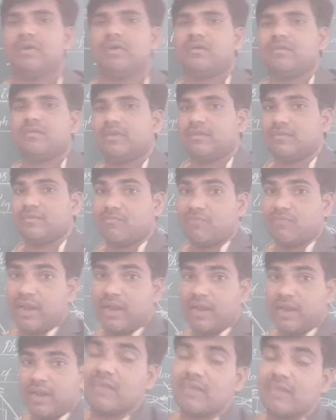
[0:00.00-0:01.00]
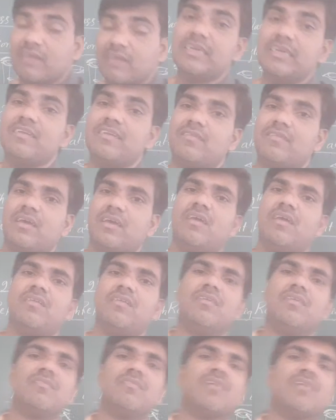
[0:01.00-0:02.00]
There is a velocity
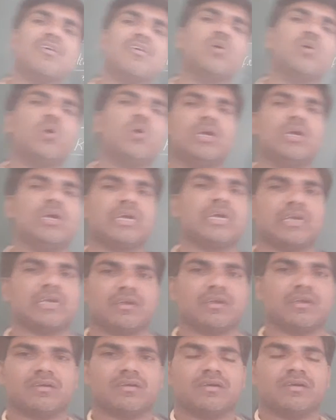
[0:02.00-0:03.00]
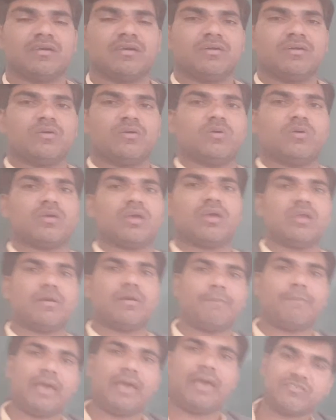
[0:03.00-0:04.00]
changes are going. Okay,
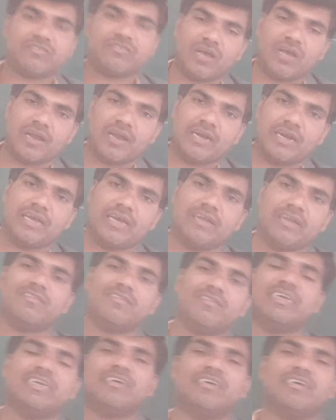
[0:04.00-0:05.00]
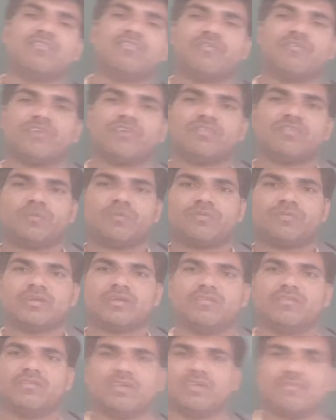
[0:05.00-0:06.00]
now based on the densities of a
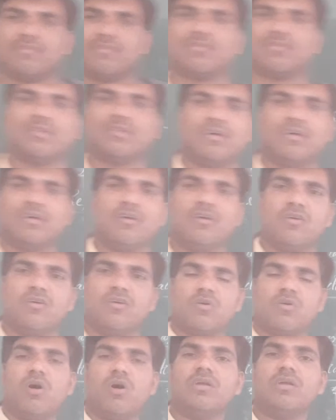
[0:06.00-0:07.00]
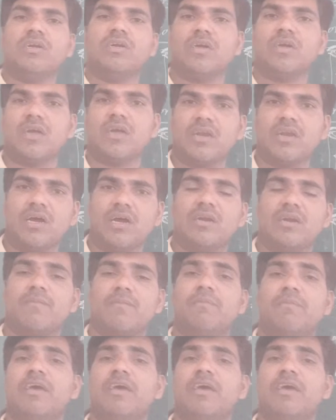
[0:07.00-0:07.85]
substances. Got it or not?